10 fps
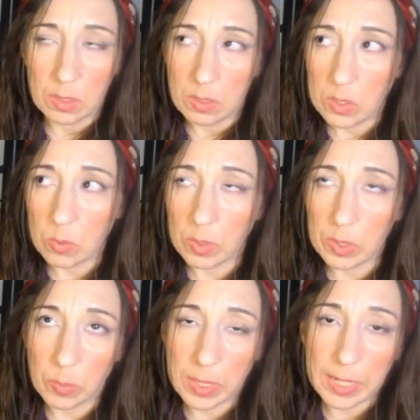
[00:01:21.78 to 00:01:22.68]
So on the
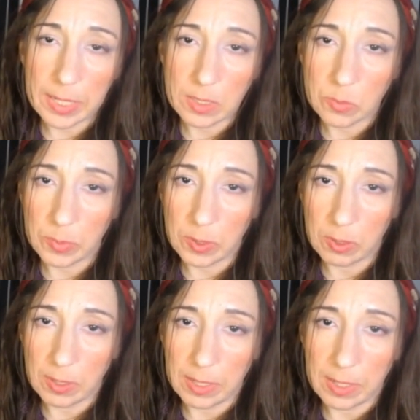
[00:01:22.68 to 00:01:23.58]
one hand,
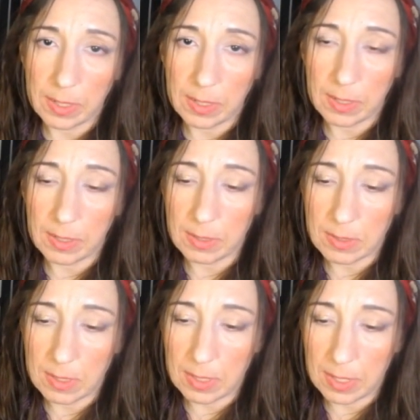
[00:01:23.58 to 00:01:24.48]
we're
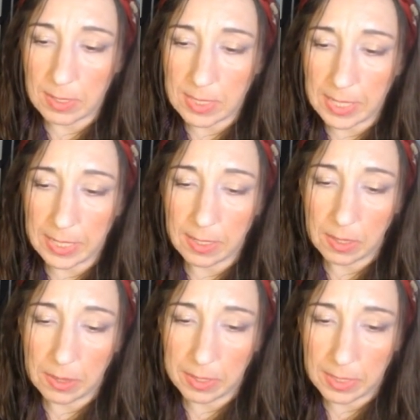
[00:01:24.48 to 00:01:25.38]
saying
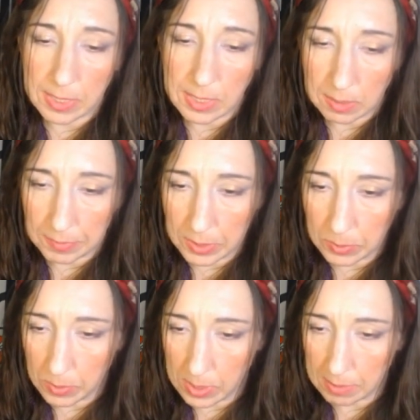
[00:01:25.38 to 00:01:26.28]
that these
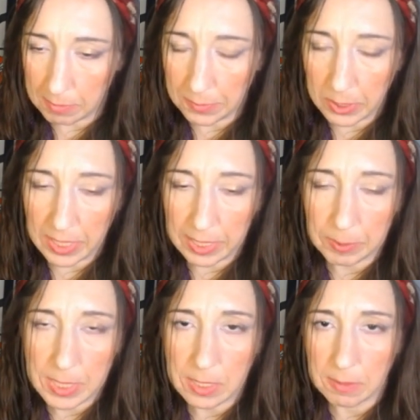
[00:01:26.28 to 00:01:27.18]
individuals have a very high
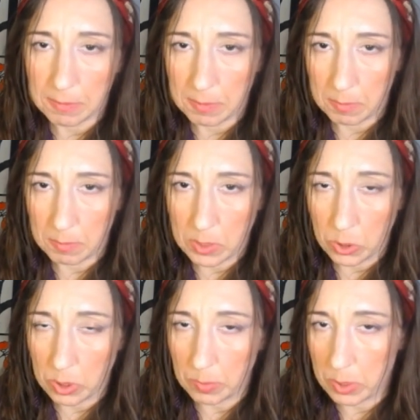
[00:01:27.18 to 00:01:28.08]
risk of
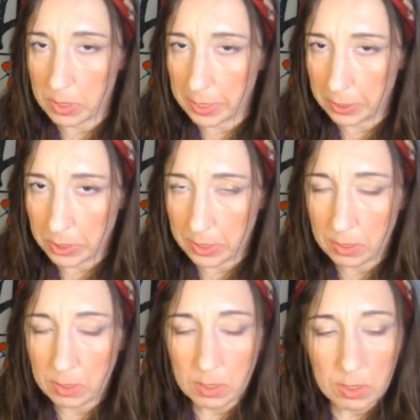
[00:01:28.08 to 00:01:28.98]
social persecution
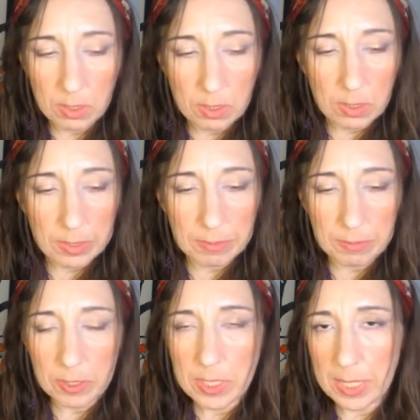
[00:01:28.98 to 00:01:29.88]
if
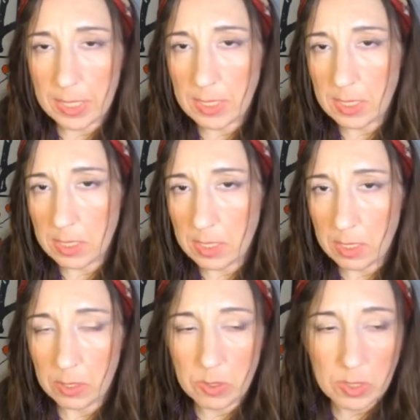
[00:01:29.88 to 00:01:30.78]
their status is
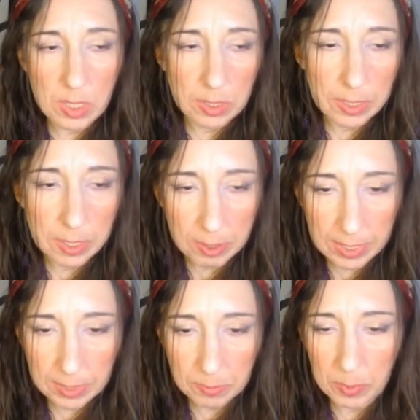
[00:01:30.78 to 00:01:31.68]
disclosed. And on the other
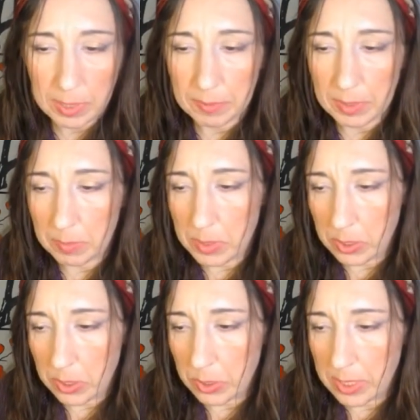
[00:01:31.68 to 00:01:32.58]
hand, we're giving them
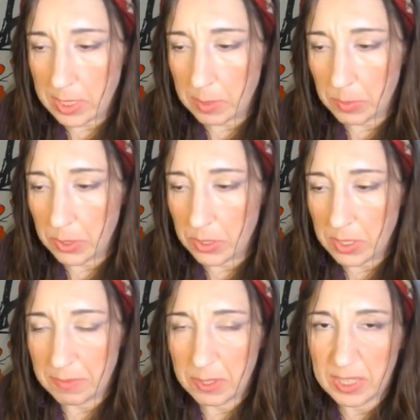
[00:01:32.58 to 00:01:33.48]
surgeries that produce a
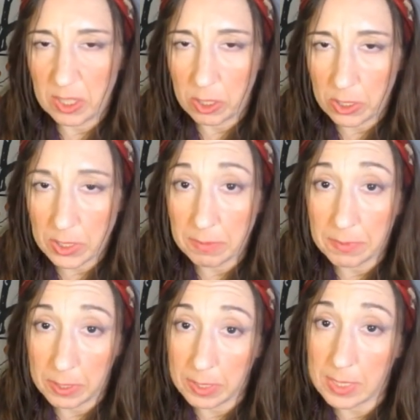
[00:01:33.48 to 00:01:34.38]
very large and
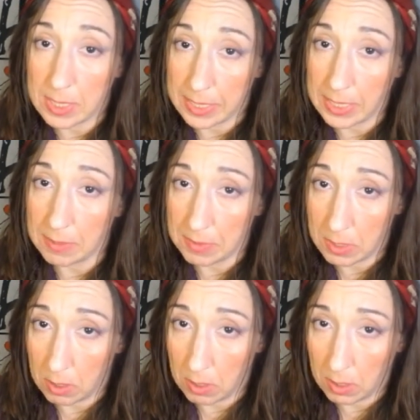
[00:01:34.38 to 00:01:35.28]
very distinctive
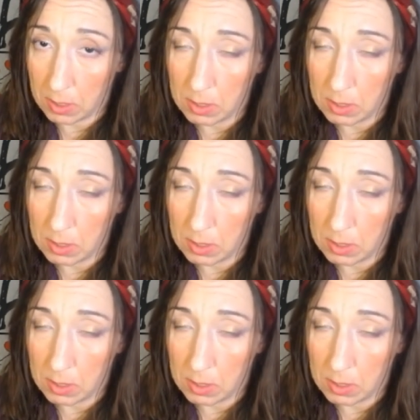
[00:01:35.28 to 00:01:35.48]
scar